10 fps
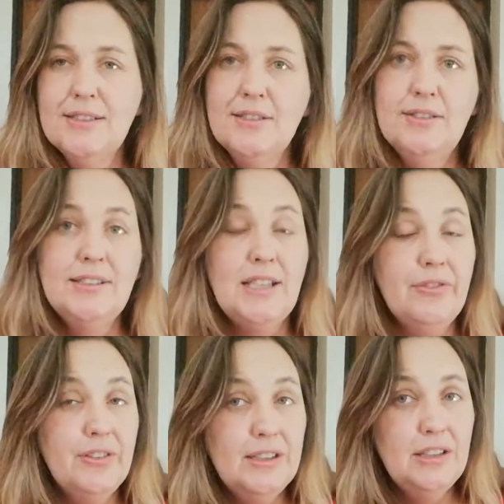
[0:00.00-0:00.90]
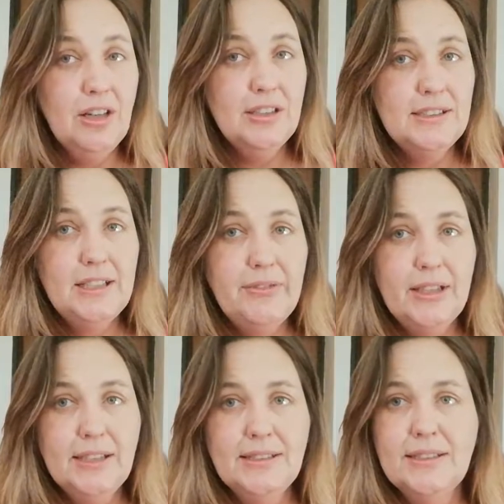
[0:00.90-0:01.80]
It's definitely not a
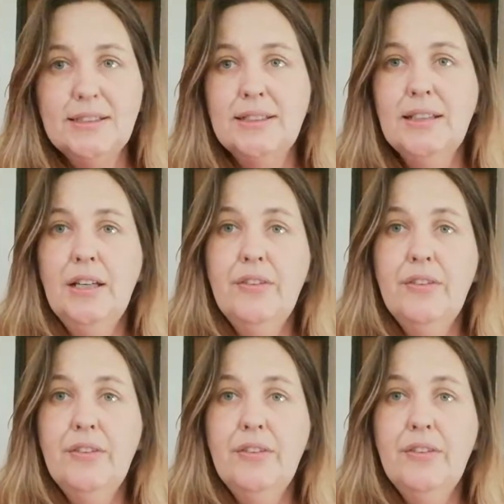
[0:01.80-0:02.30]
TV knit.